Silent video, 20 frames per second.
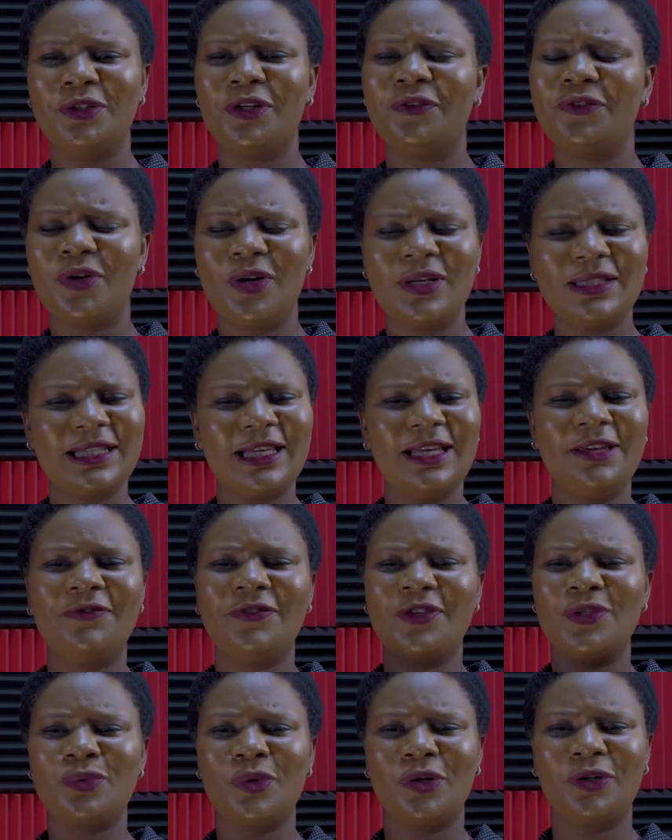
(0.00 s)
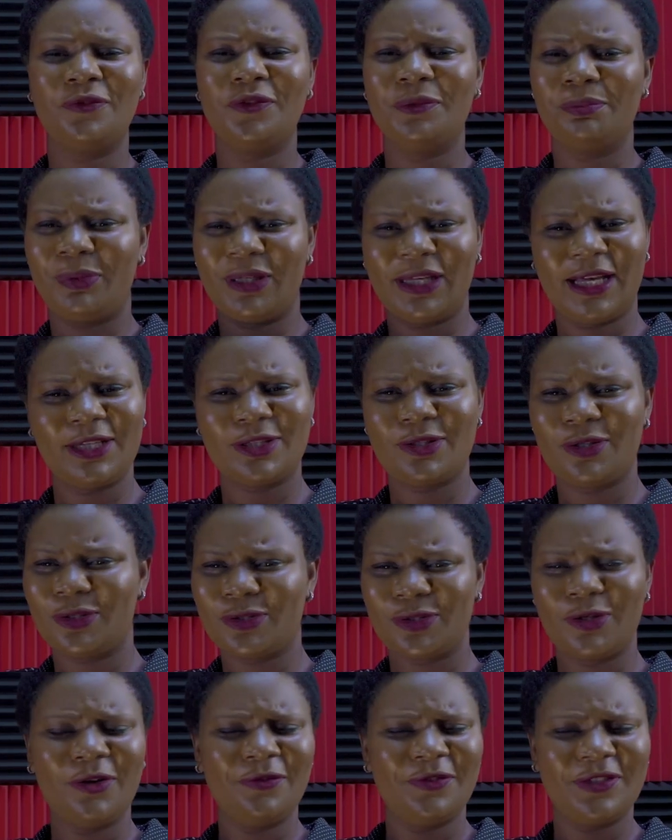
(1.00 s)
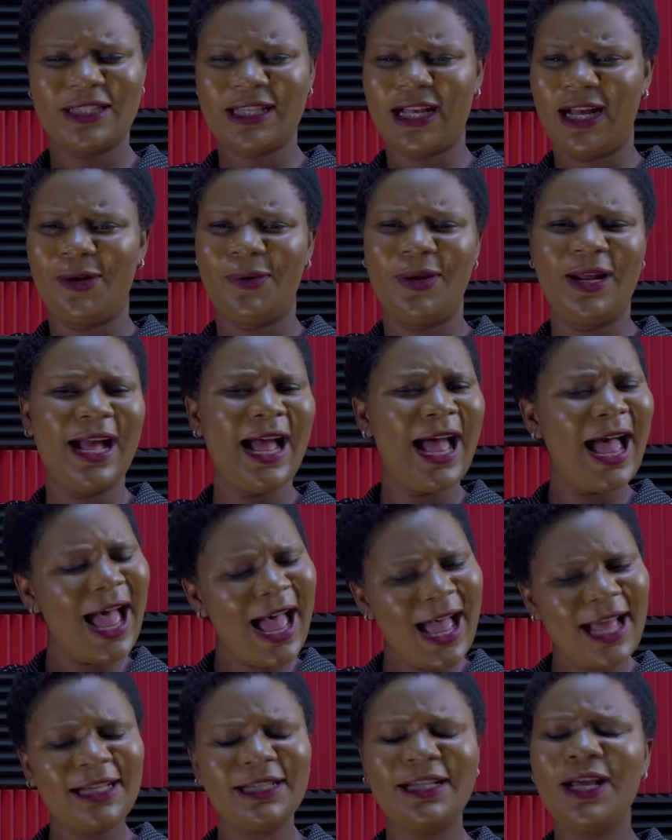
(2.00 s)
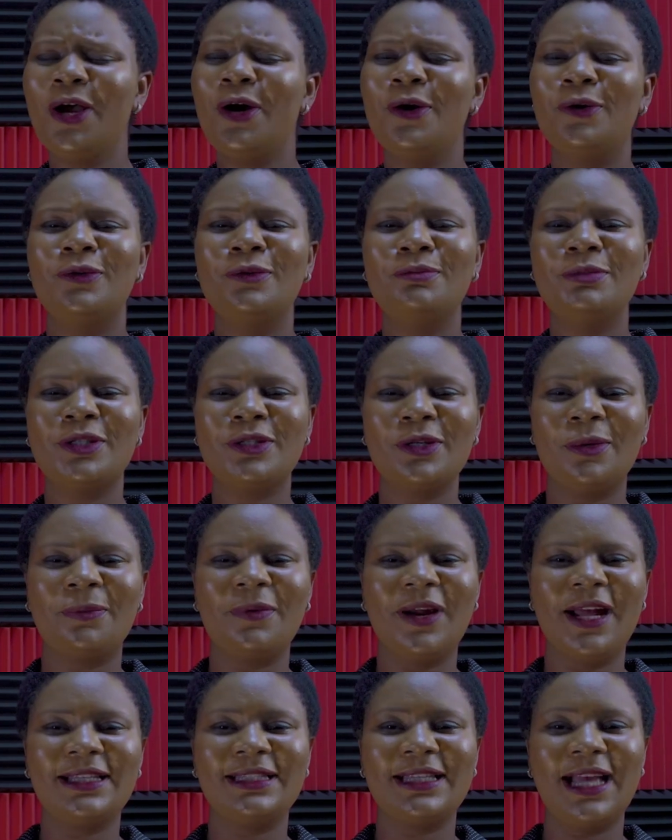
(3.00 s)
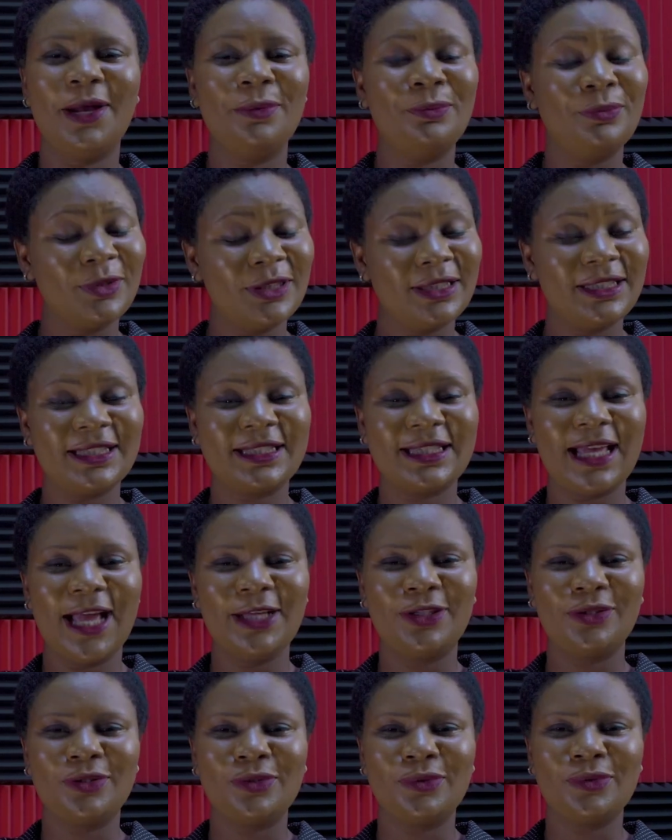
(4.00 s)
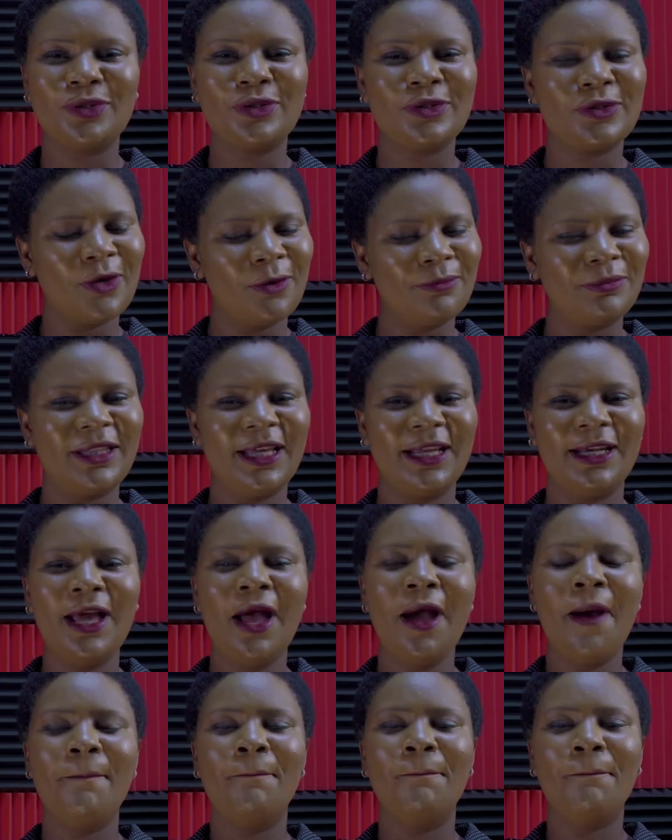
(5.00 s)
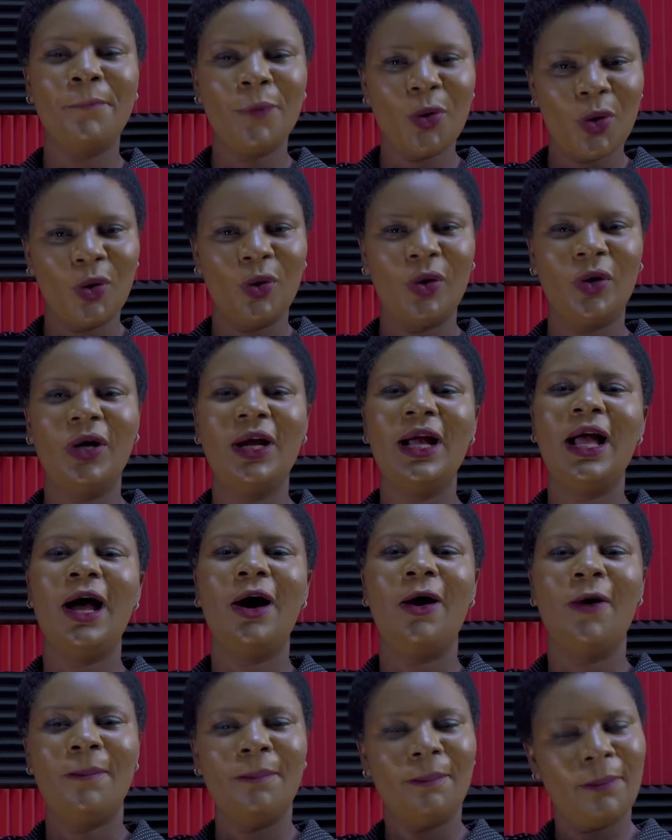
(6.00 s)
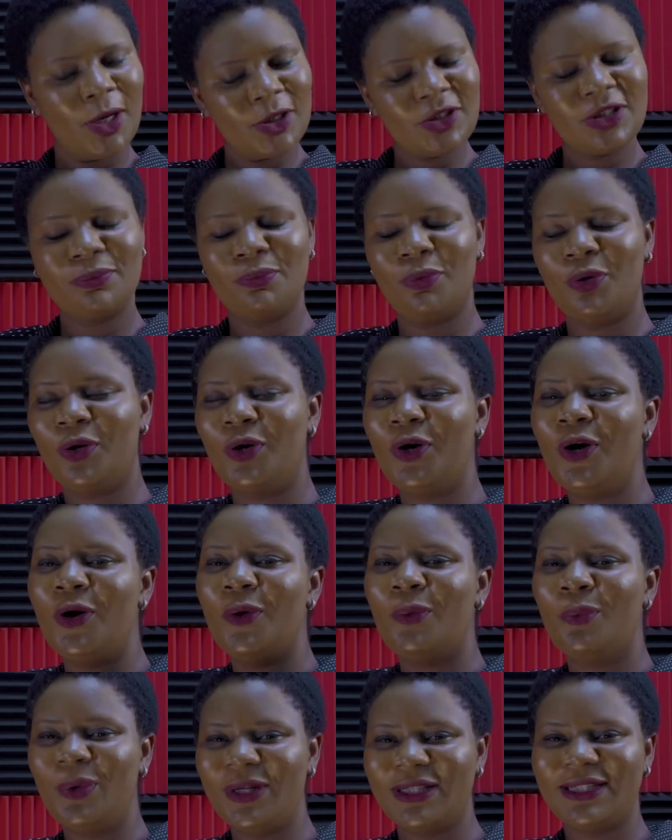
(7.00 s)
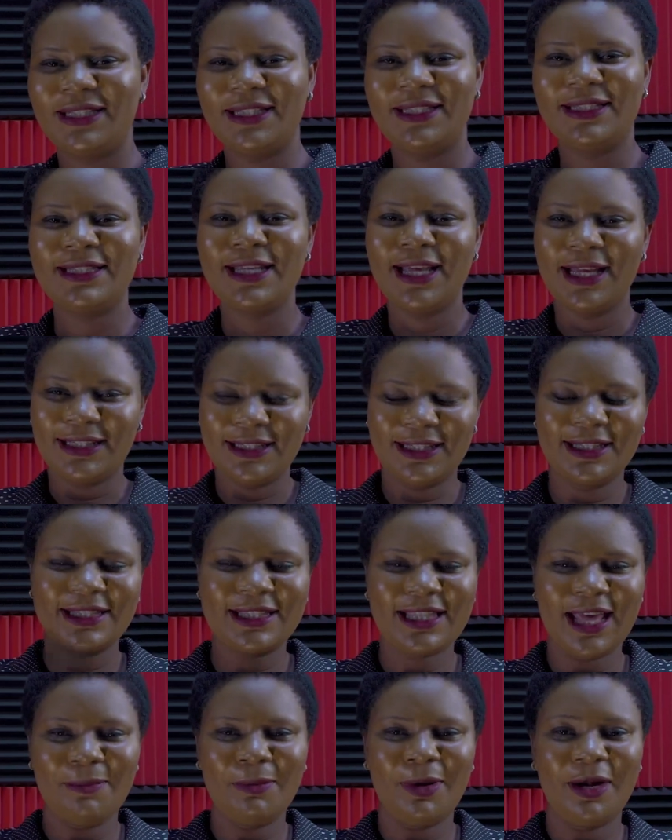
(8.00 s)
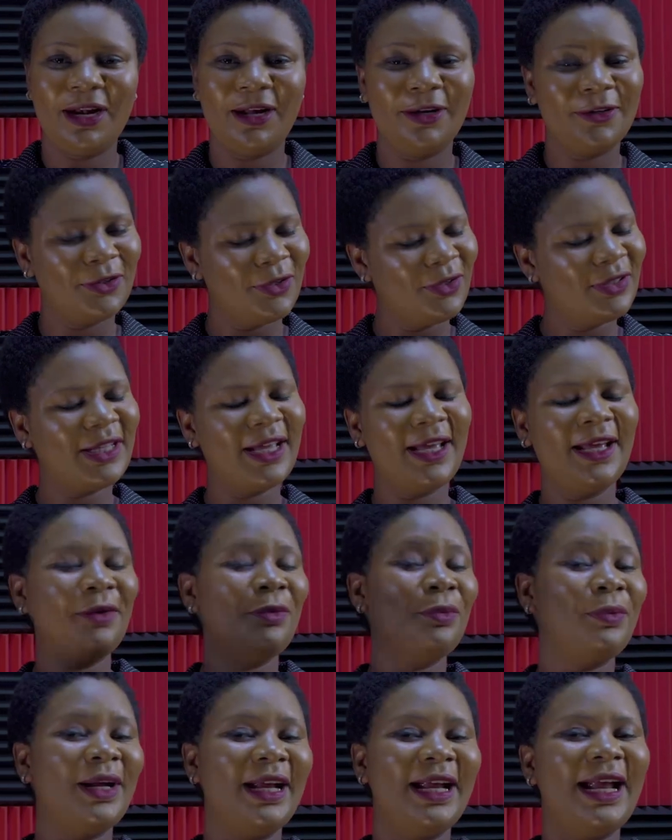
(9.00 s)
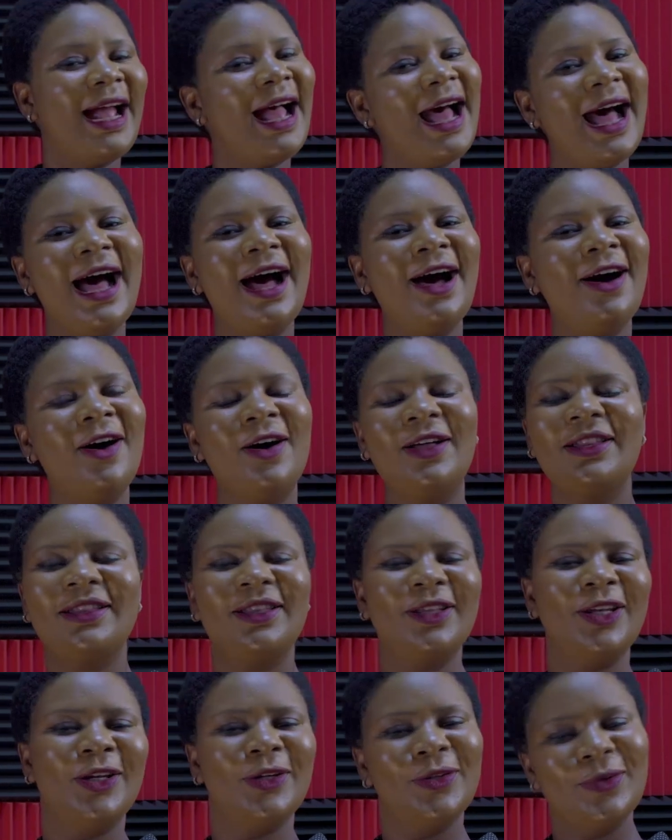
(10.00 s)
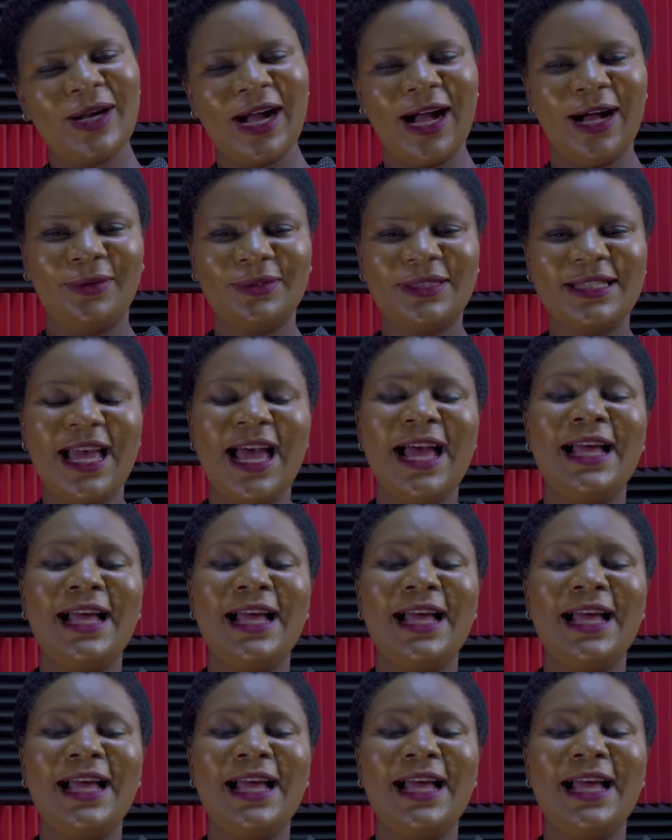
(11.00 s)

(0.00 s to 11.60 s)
Of course, if it's one of the biggest songs of his career, and we won't be surprised that I would decide to do something more or much more with it this time around. Okay, we are on the lookout.